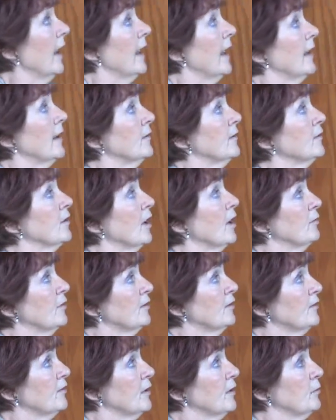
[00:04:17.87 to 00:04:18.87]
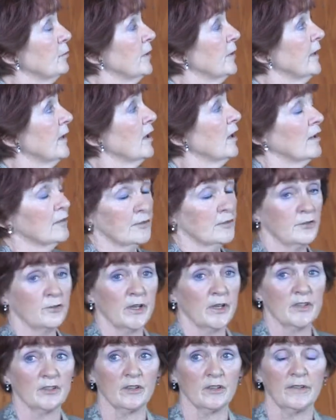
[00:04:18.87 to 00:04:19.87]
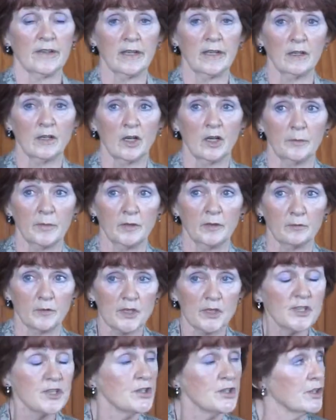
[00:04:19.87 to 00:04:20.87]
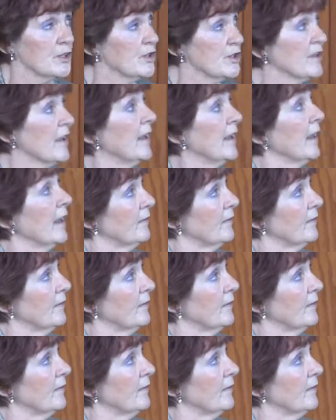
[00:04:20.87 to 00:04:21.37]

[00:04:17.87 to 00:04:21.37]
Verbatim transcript: And obviously, we concentrate on the incoming first years.